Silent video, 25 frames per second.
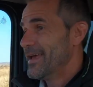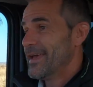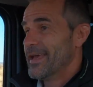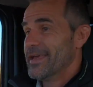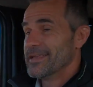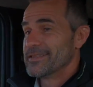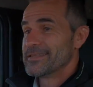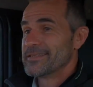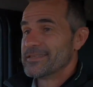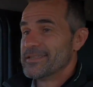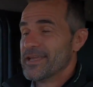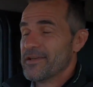
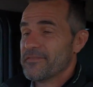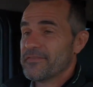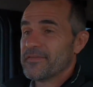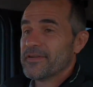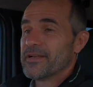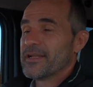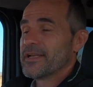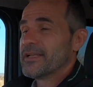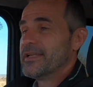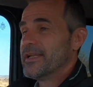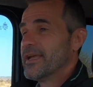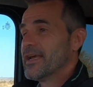It's
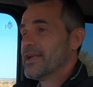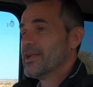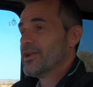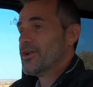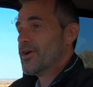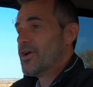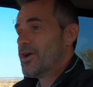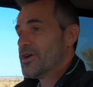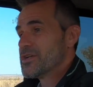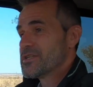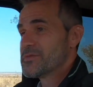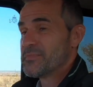definitely a
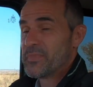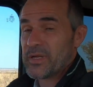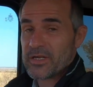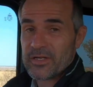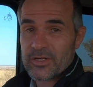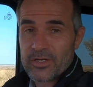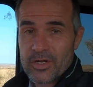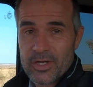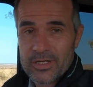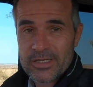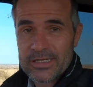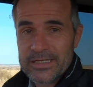last
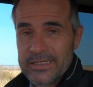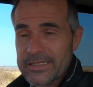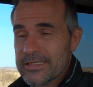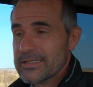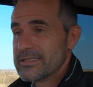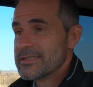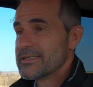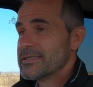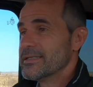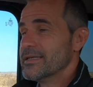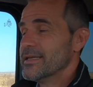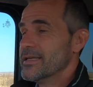but not
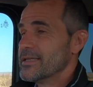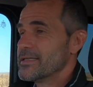least.